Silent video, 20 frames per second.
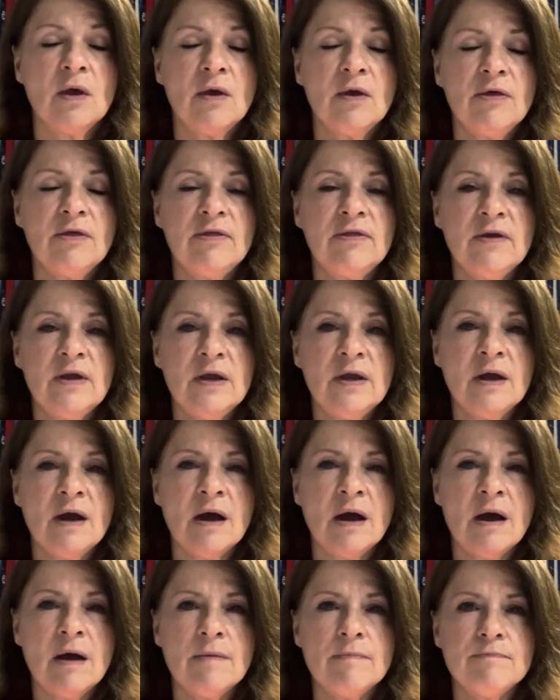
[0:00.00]

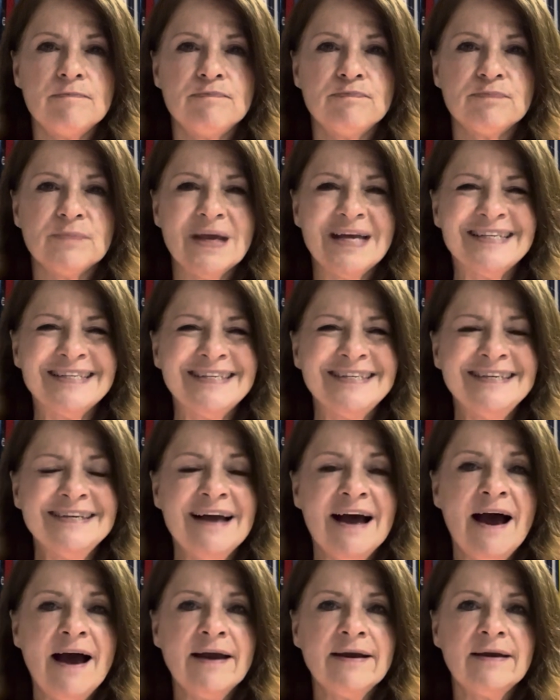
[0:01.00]
It's
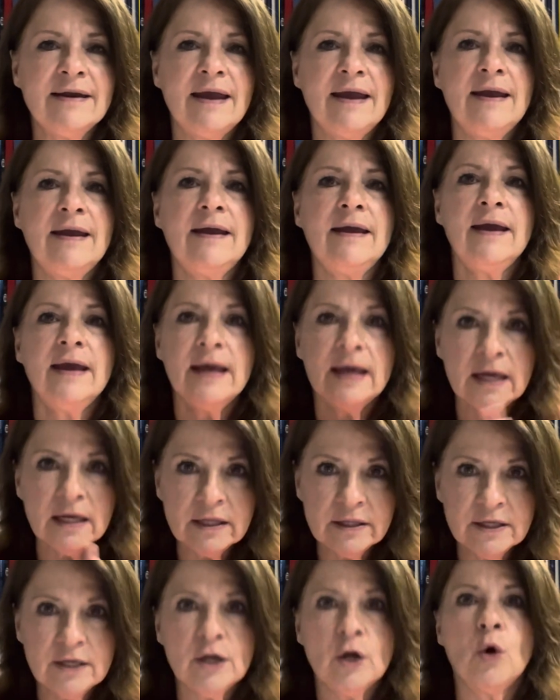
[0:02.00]
not a
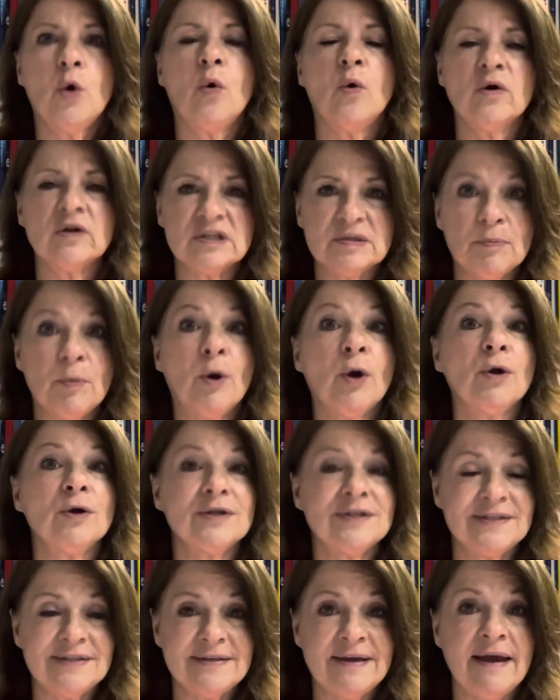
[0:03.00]
hilly course per
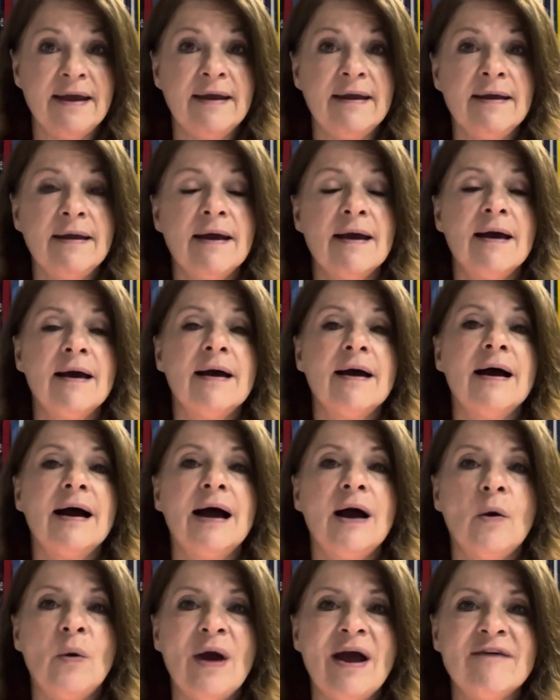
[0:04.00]
se.
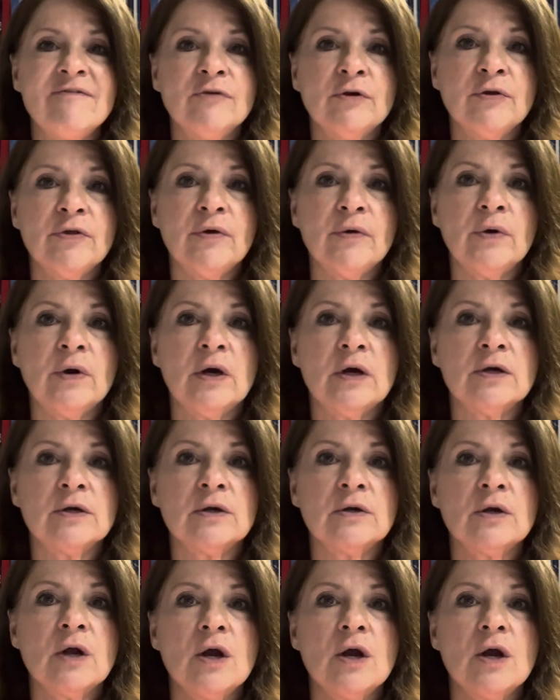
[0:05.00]
However, there are